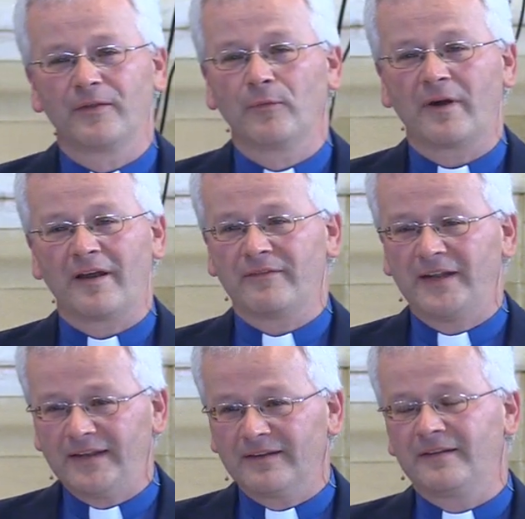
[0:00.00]
where I've
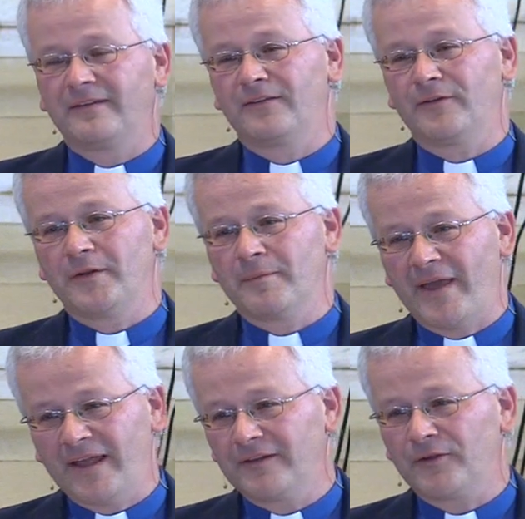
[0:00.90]
needed
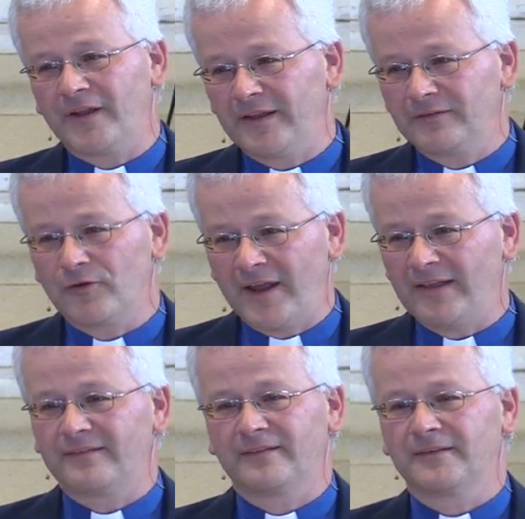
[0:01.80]
depend on his
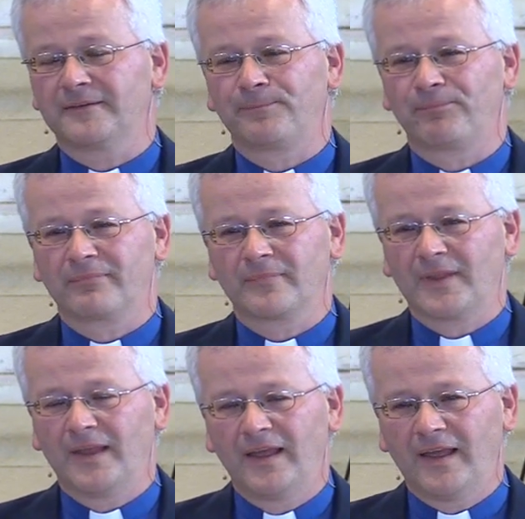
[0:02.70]
grace
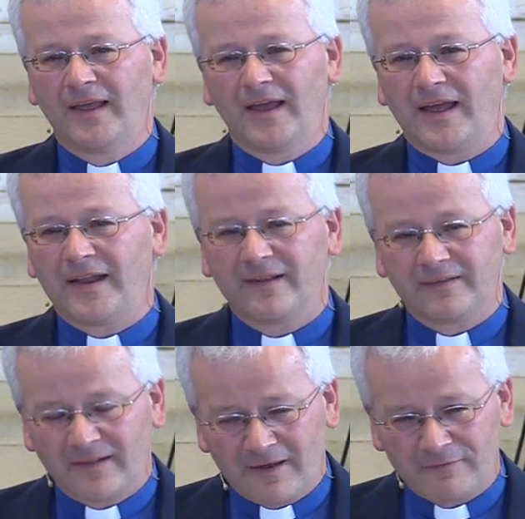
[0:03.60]
and
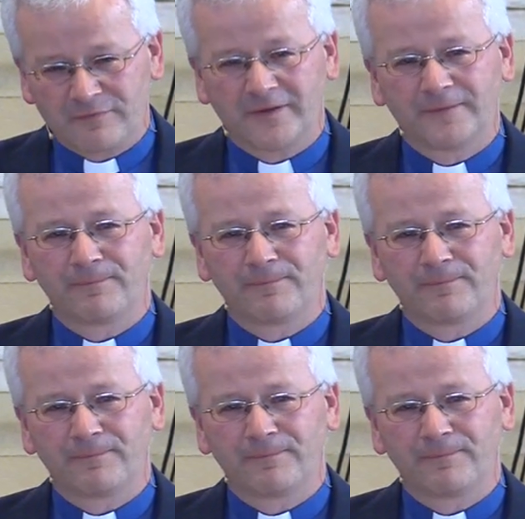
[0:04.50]
his love.